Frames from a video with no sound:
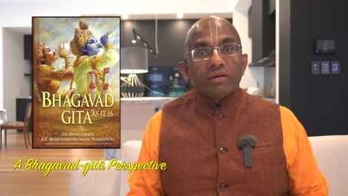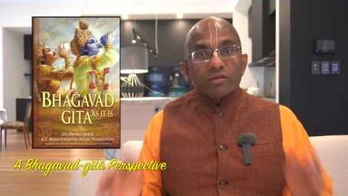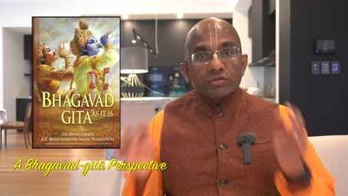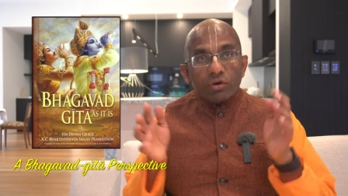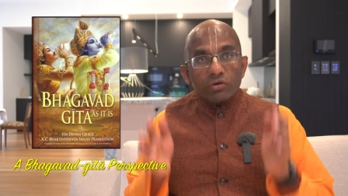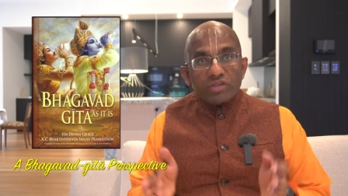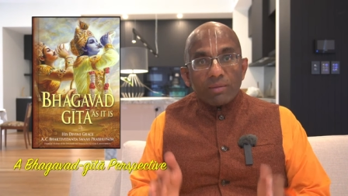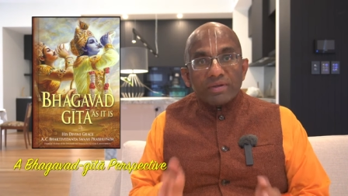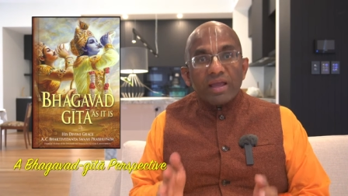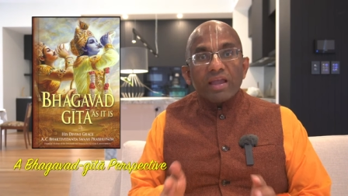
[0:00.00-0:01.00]
So
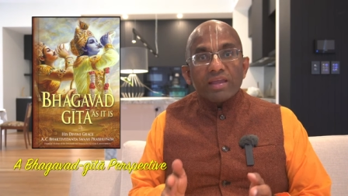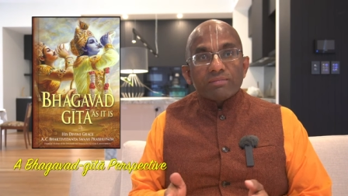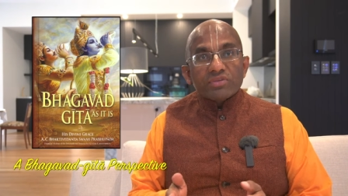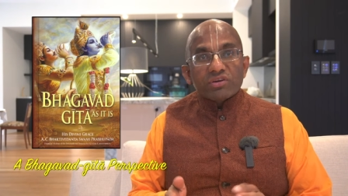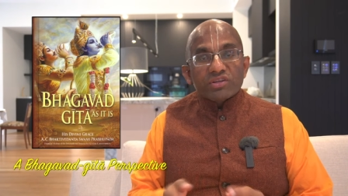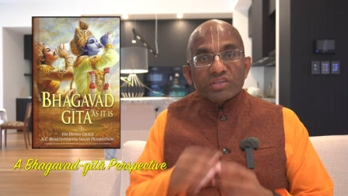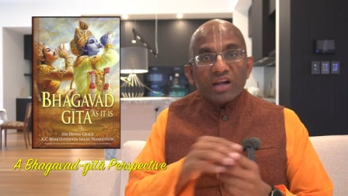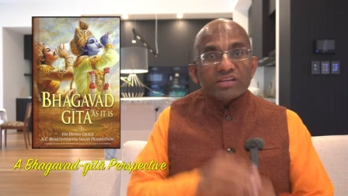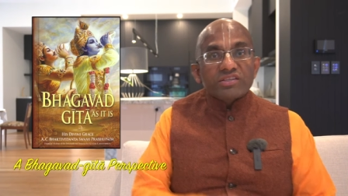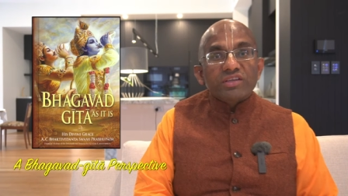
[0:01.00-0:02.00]
sometimes
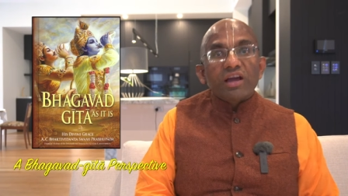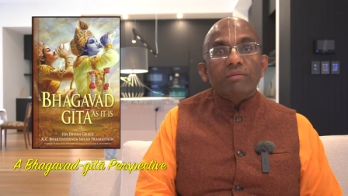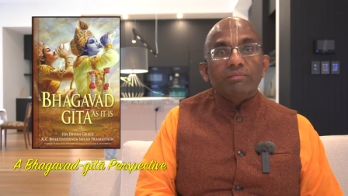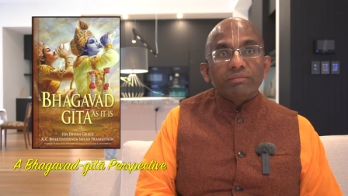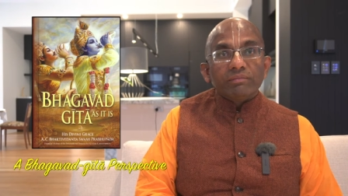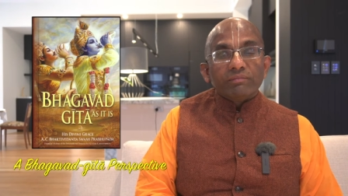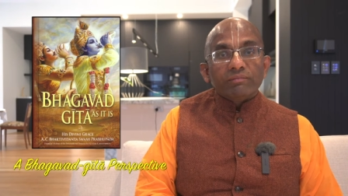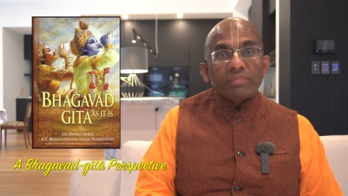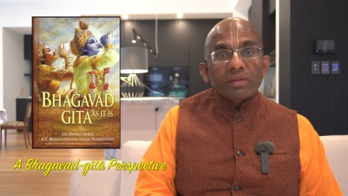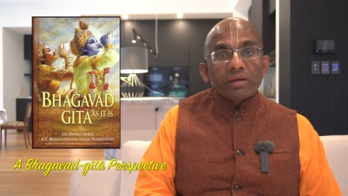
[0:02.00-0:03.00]
results come
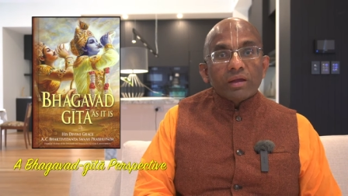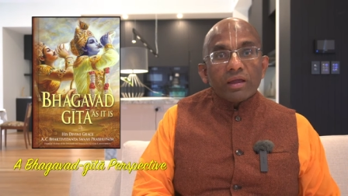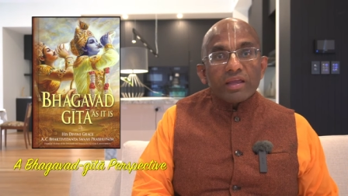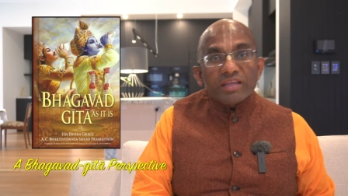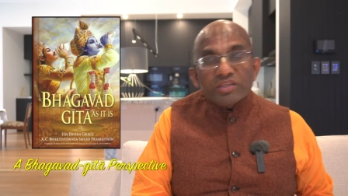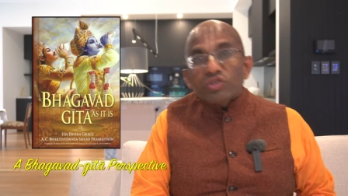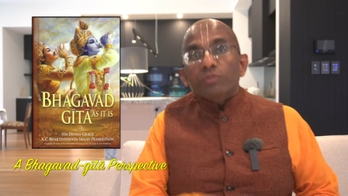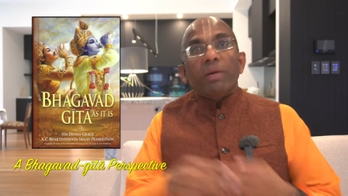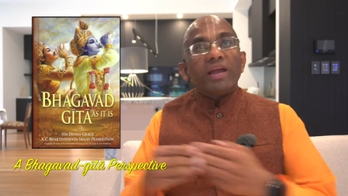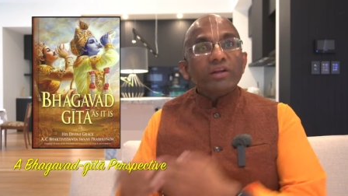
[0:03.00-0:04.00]
in
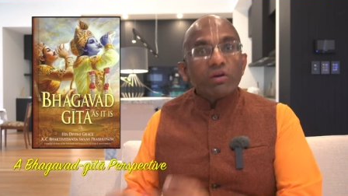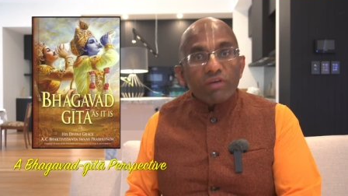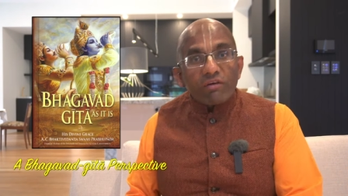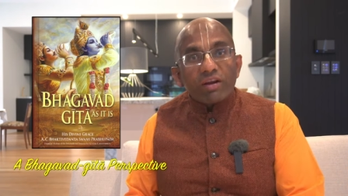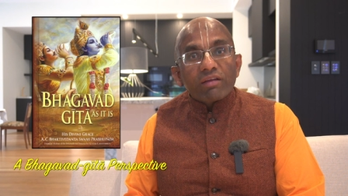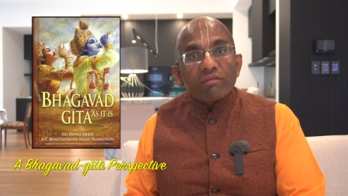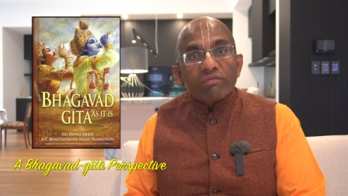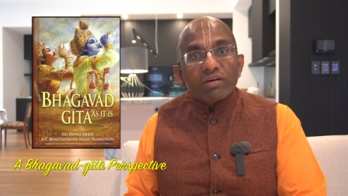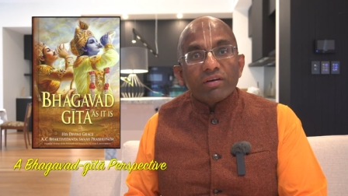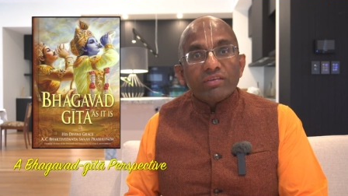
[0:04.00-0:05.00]
spite of our
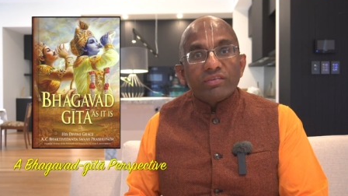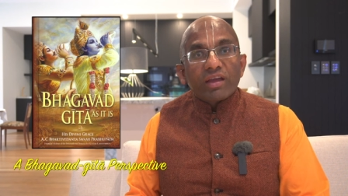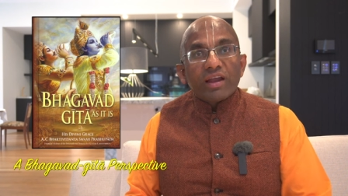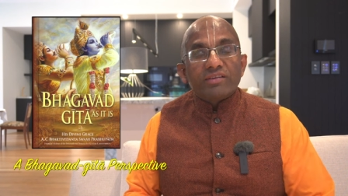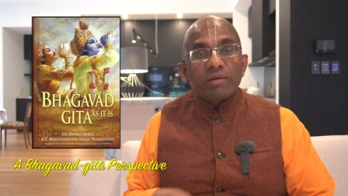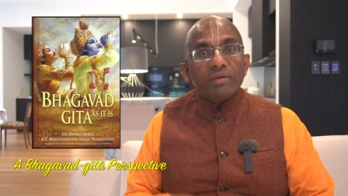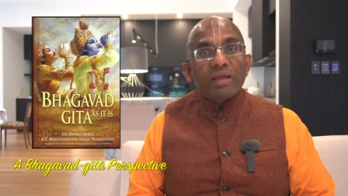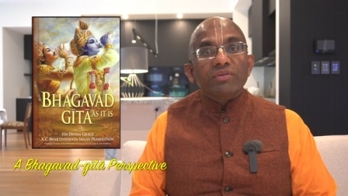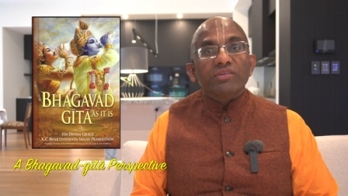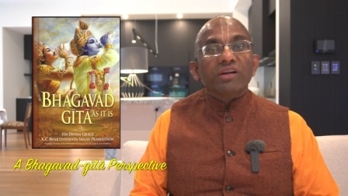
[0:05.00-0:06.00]
efforts and
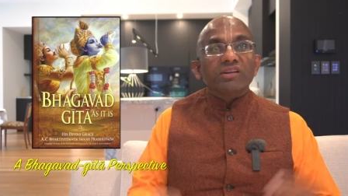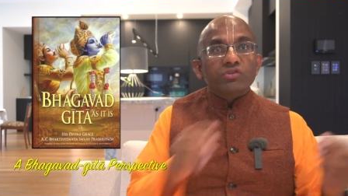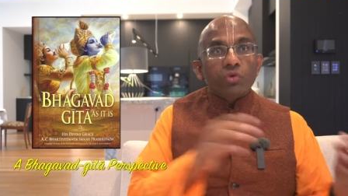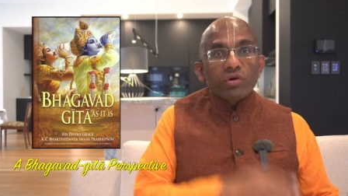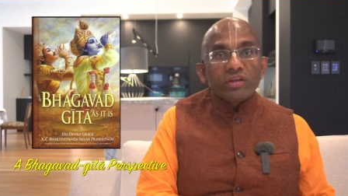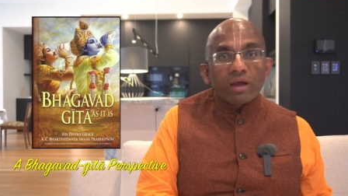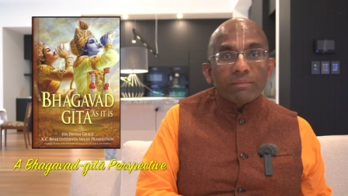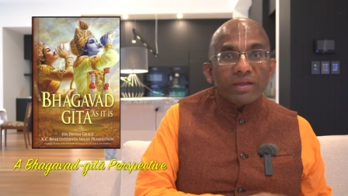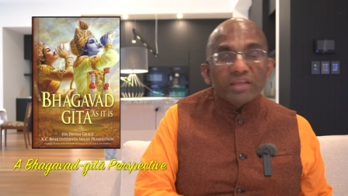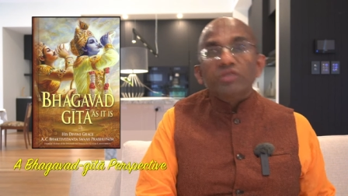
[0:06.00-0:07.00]
sometimes results don't
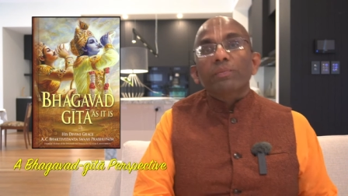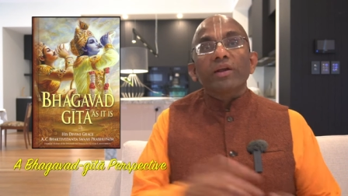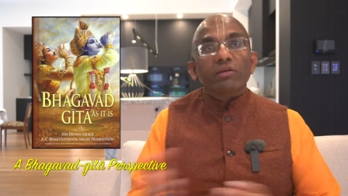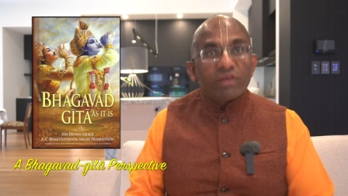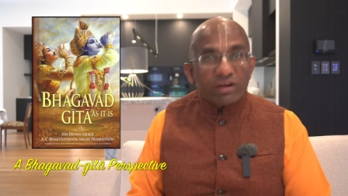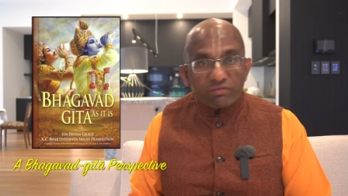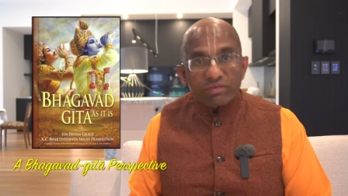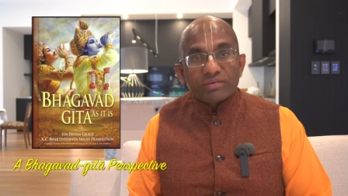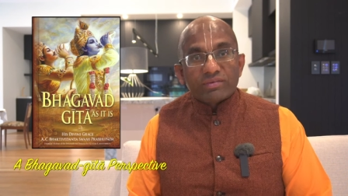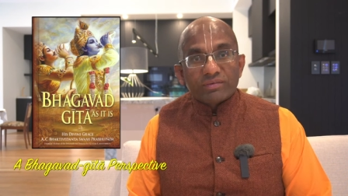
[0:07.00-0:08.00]
come in spite of our
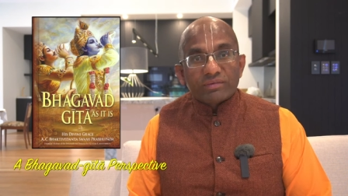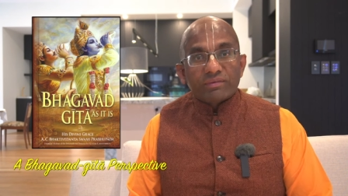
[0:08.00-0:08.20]
efforts.